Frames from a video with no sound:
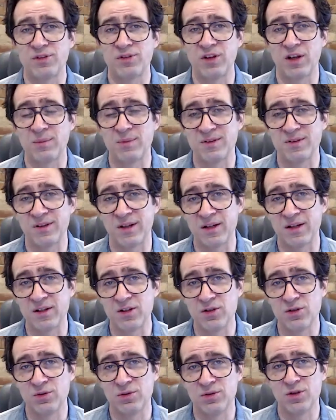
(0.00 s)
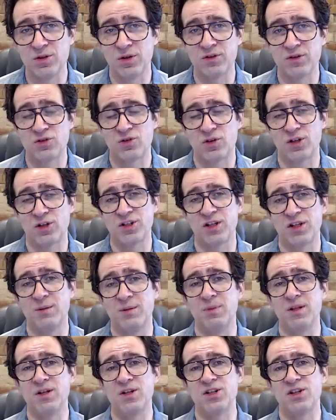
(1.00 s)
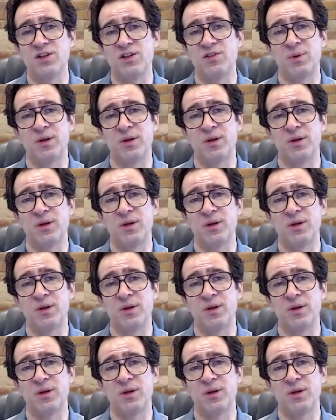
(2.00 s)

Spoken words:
segments like new construction completions.